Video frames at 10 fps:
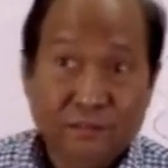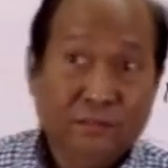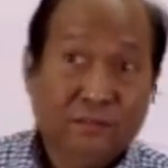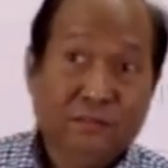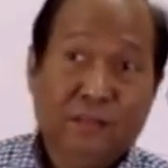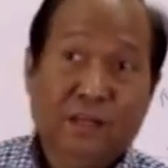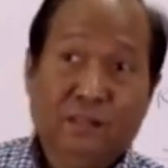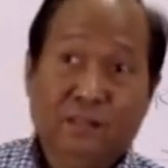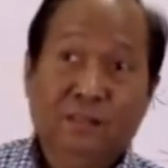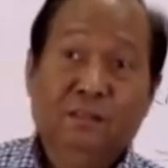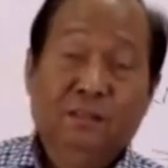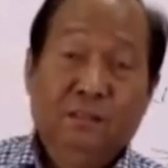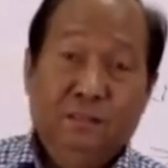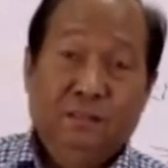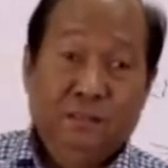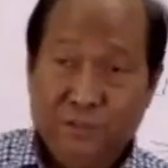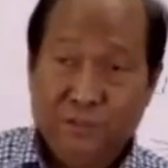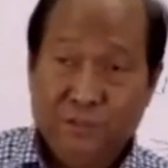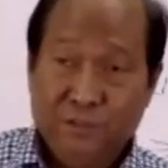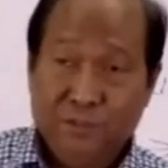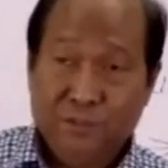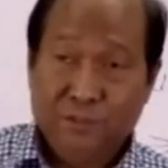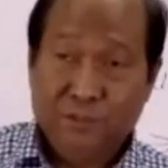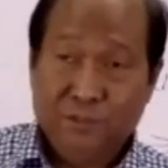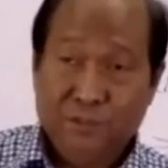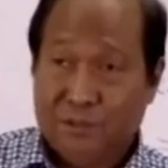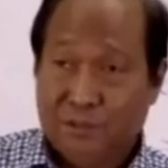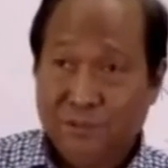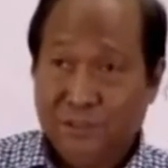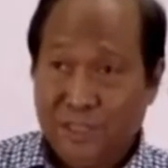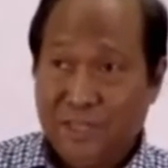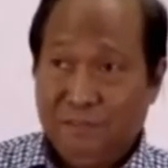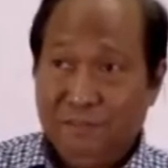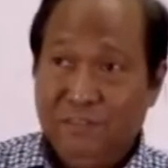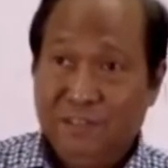then the person is pronounced as saved